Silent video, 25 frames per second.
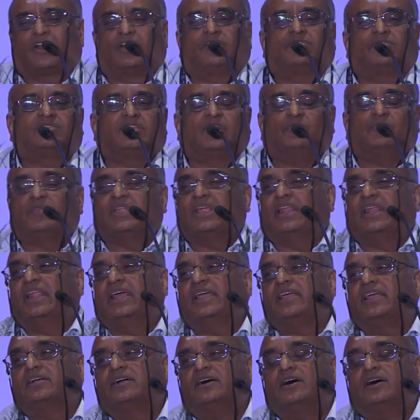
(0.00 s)
of something
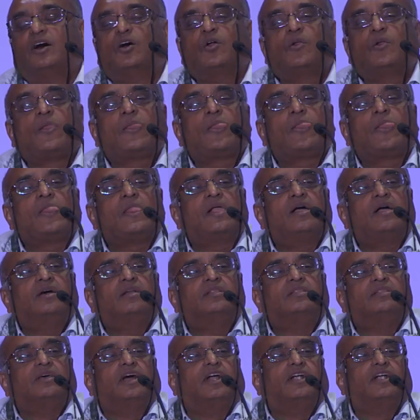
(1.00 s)
like
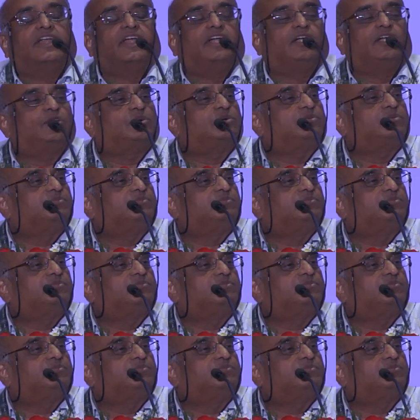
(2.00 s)
30 to